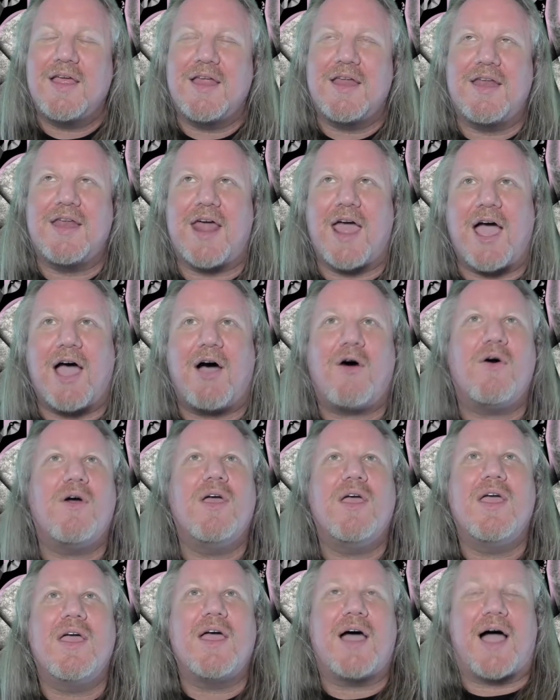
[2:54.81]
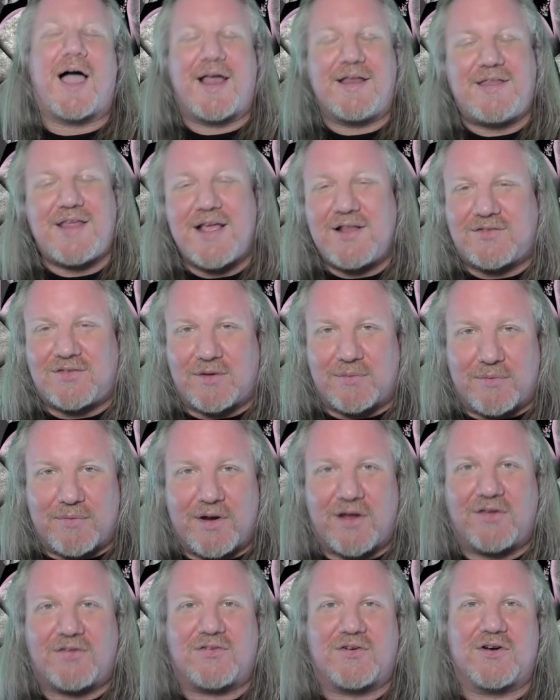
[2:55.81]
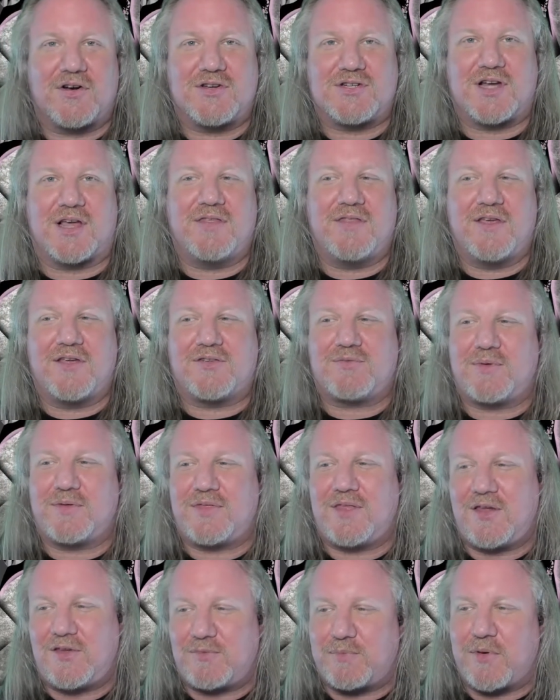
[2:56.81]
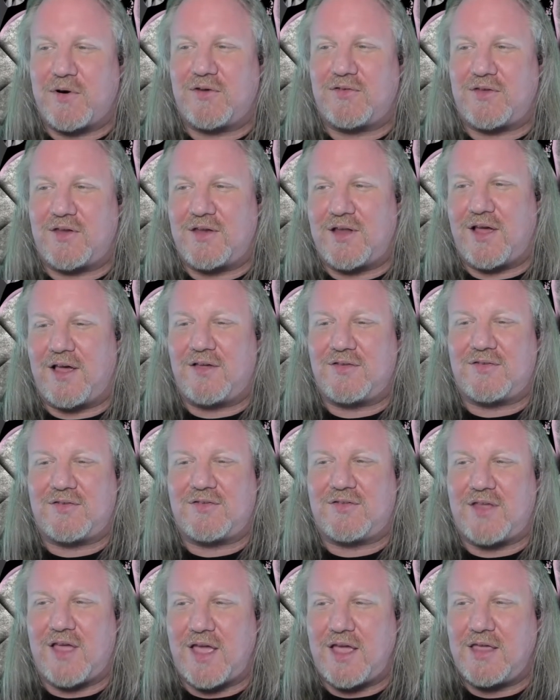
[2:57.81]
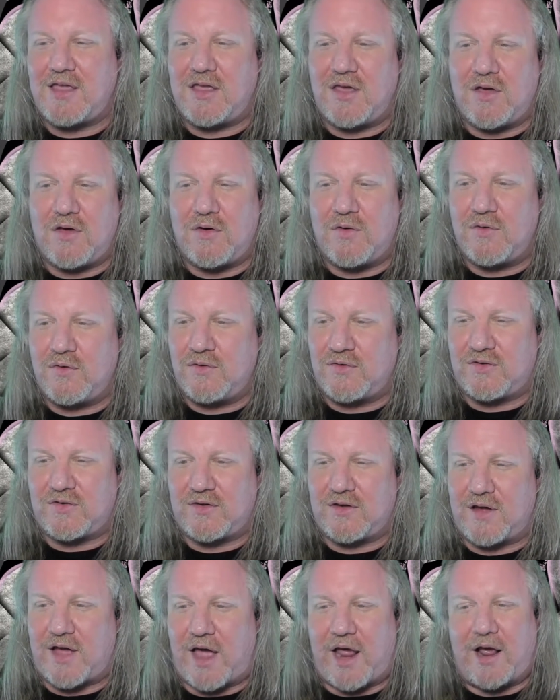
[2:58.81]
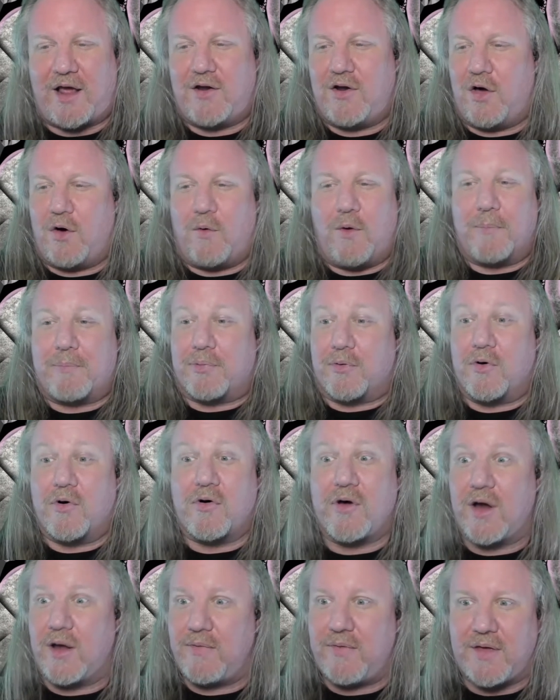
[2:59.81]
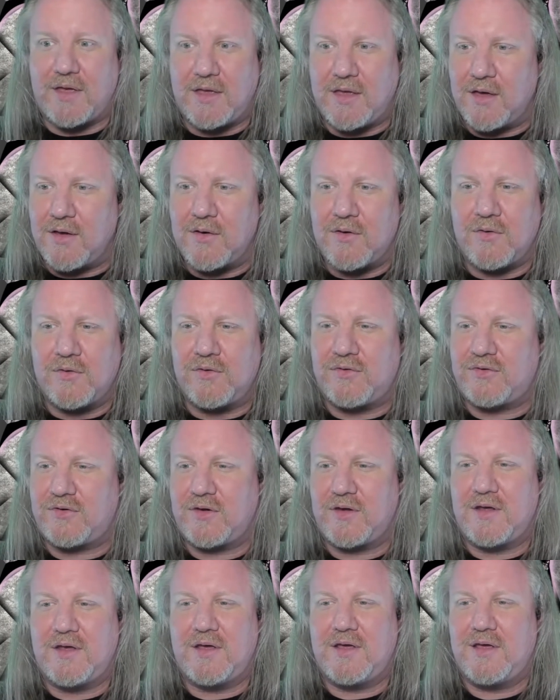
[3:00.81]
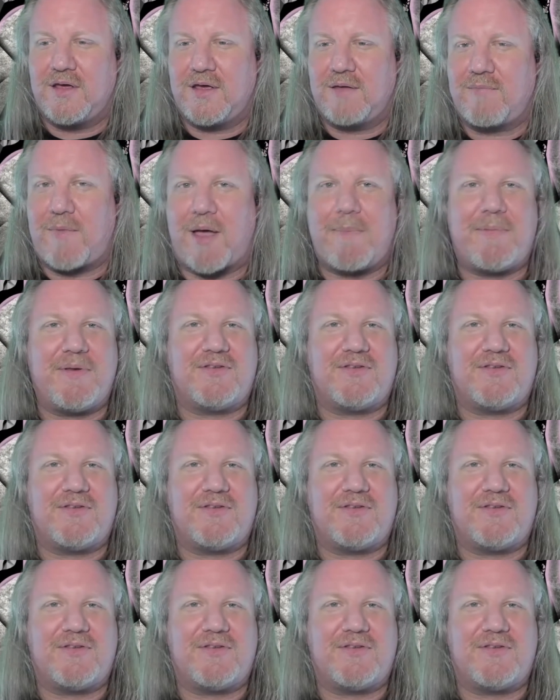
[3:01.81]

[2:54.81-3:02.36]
Now, I did some research on this. What this person does is they use, I don't know what program they use. Might be